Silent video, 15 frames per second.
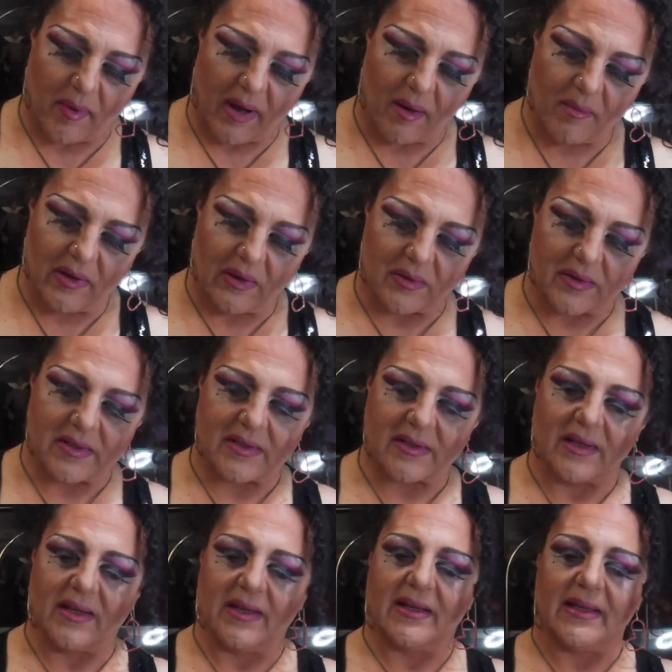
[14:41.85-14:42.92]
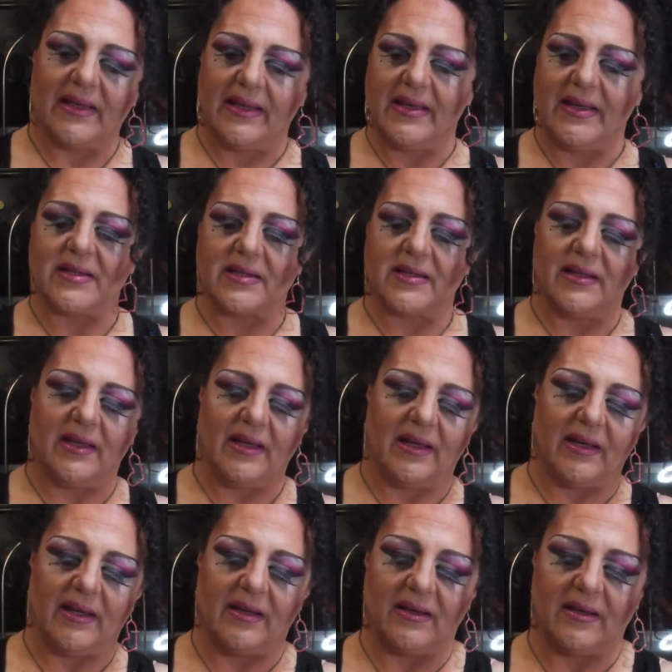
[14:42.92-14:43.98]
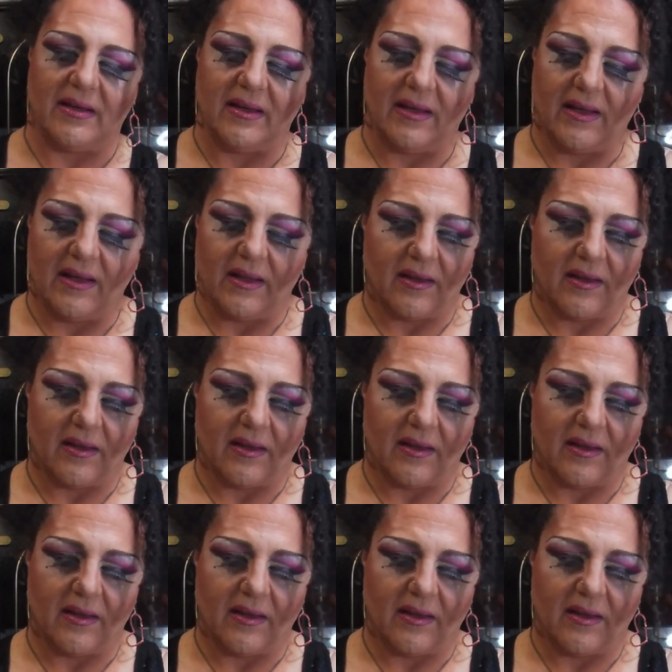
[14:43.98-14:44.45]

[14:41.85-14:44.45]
Barbie Looks Kit in